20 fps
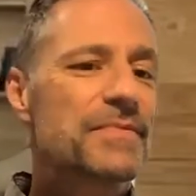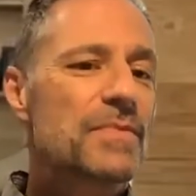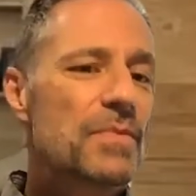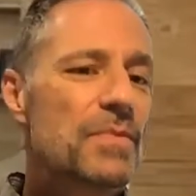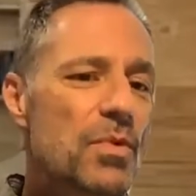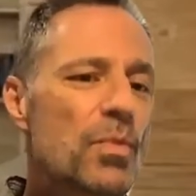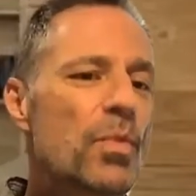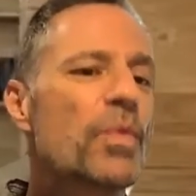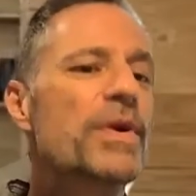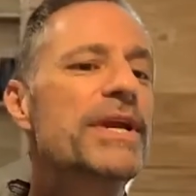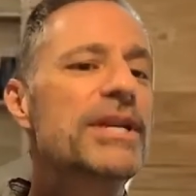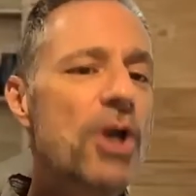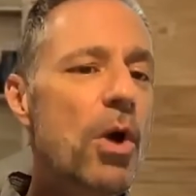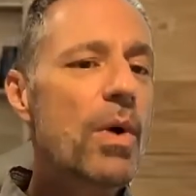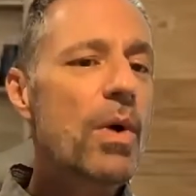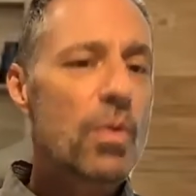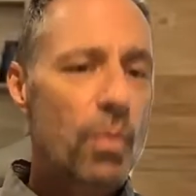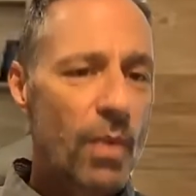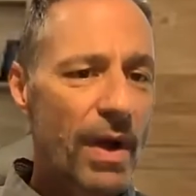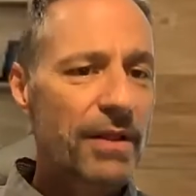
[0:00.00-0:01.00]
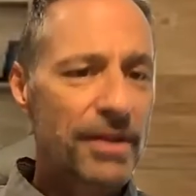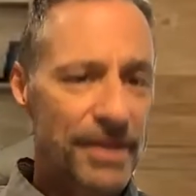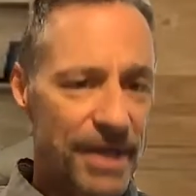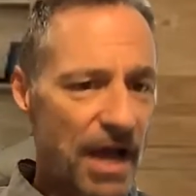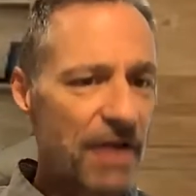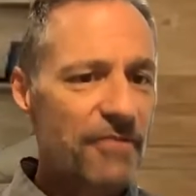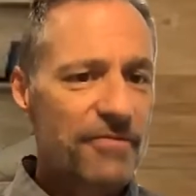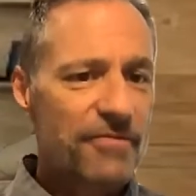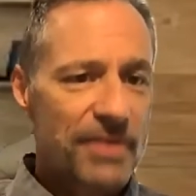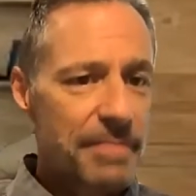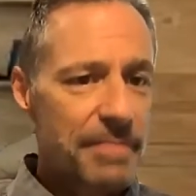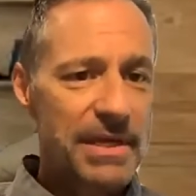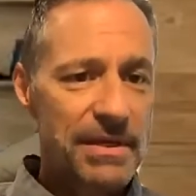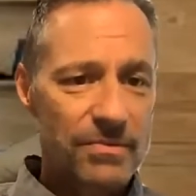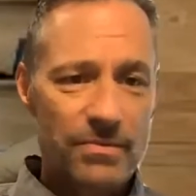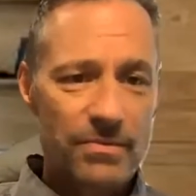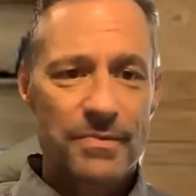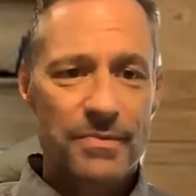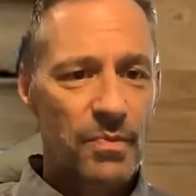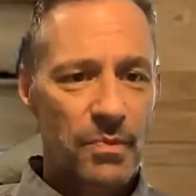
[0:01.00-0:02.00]
we know it well enough i
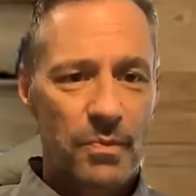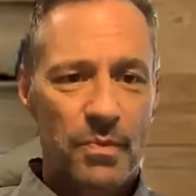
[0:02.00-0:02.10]
mean